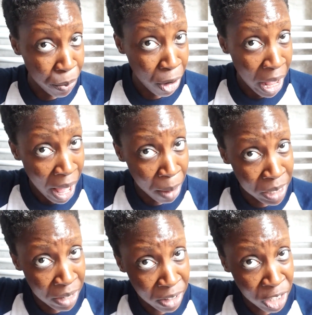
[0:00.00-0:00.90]

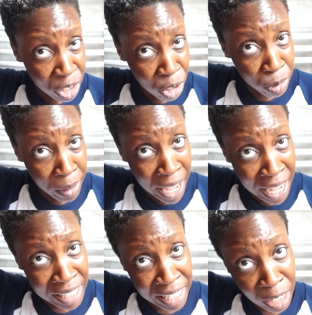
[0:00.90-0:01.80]
perhaps even just use my
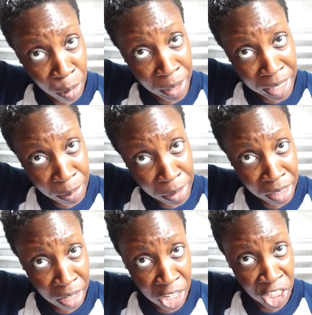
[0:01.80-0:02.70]
hands a little bit to
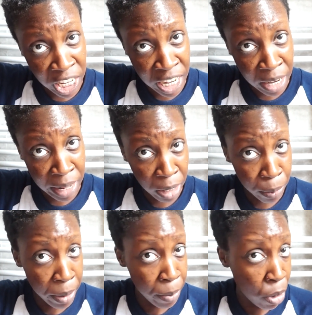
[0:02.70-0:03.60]
massage it in a
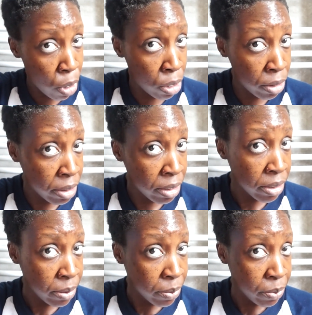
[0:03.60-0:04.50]
little bit more.
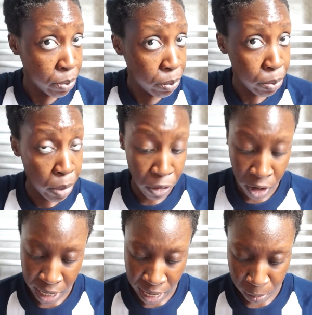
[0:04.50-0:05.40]
But
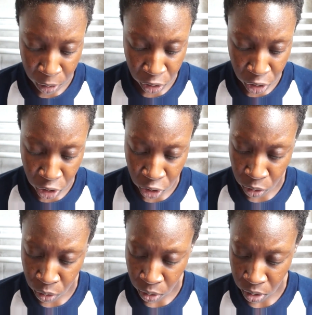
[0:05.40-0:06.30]
right now I'm just gonna
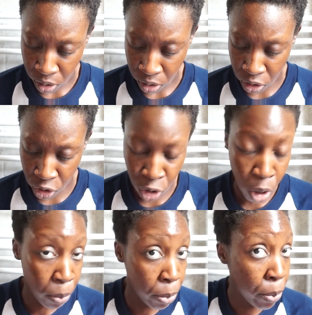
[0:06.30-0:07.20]
do the
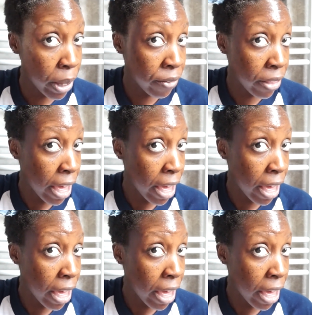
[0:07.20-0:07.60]
top bit of